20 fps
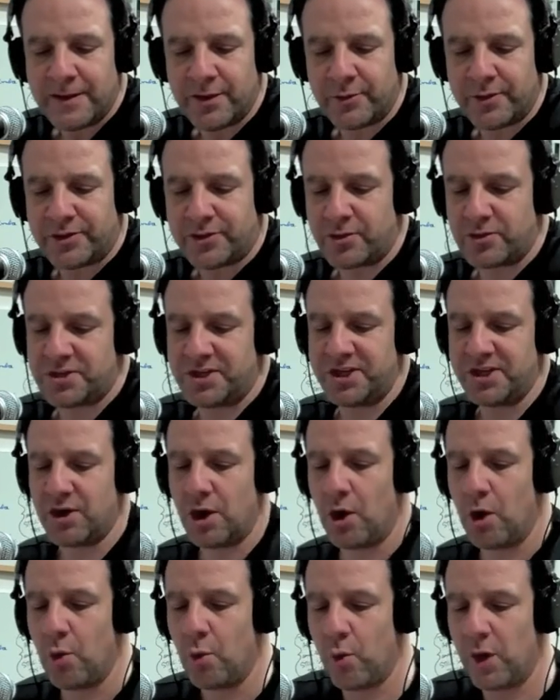They're at
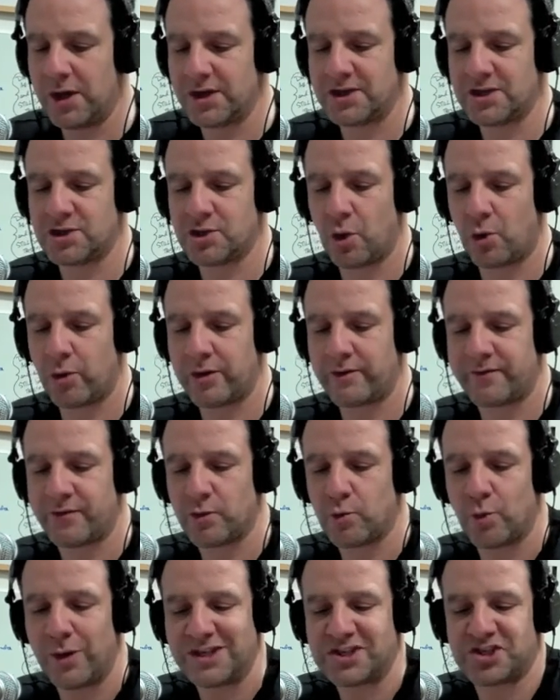thirteen oh one
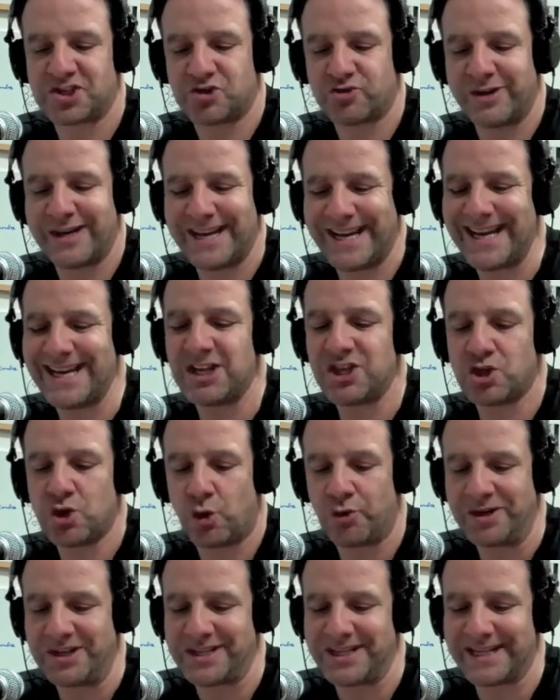Torringford West Street in
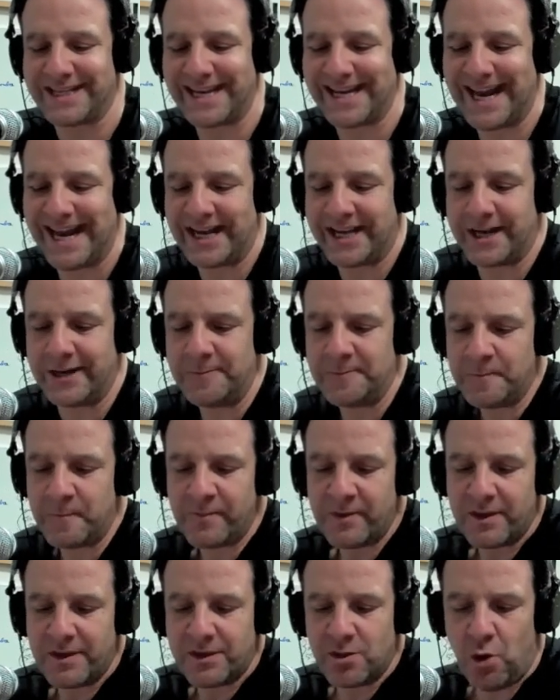Torrington, Connecticut.
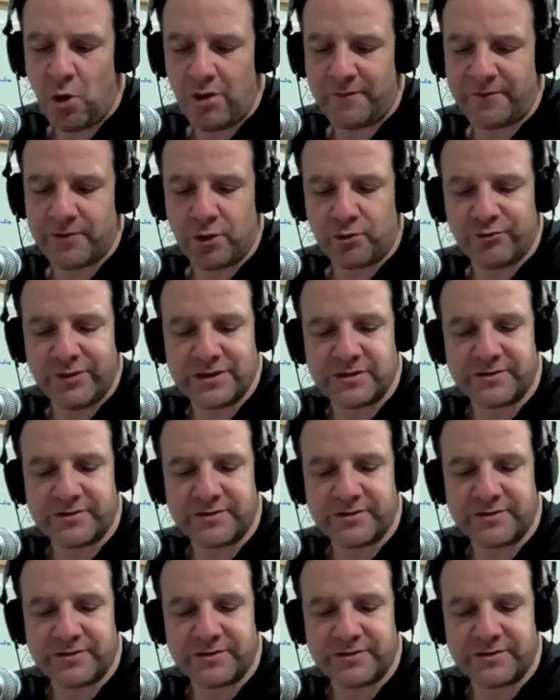Call for your